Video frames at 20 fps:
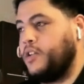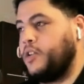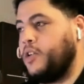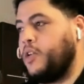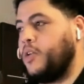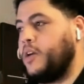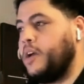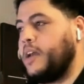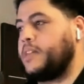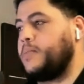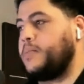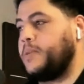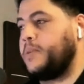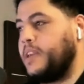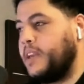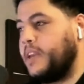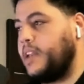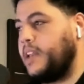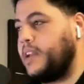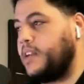you know, at the
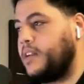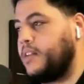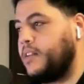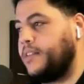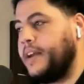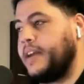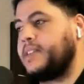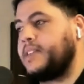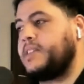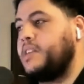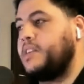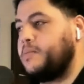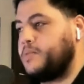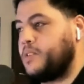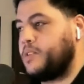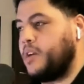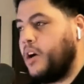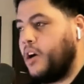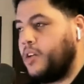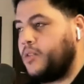beginning, that
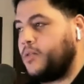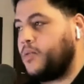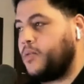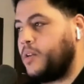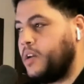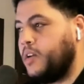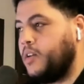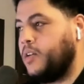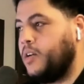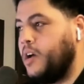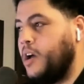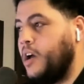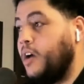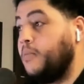seems unreal.